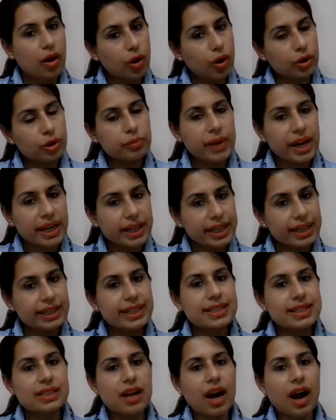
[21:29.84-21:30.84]

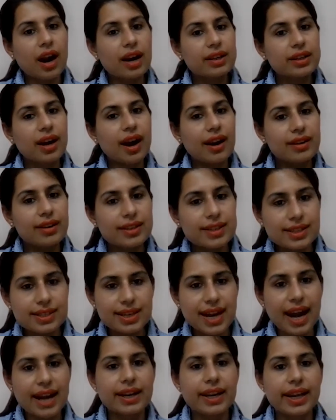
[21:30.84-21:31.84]
automatically start
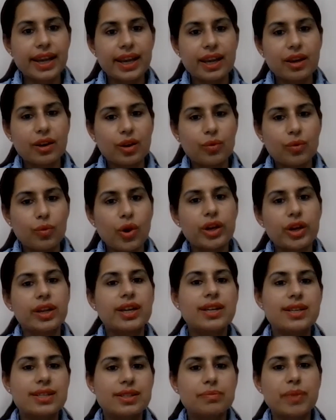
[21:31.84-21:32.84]
understanding
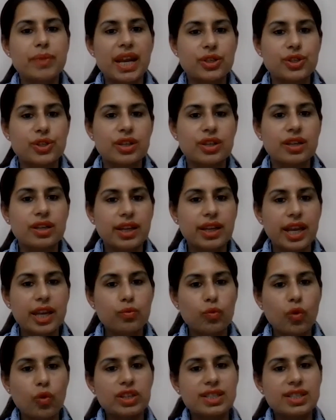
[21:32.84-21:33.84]
what is mentioned,
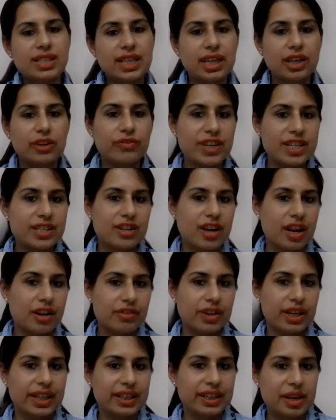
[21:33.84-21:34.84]
in what sequence
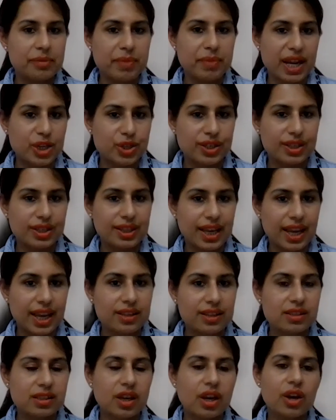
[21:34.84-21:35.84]
generally they mention
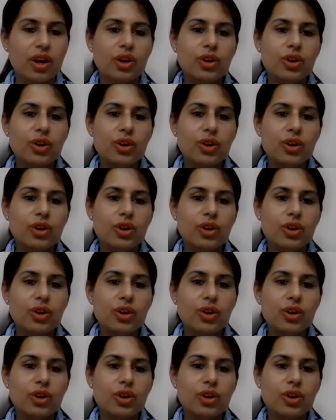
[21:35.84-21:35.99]
things.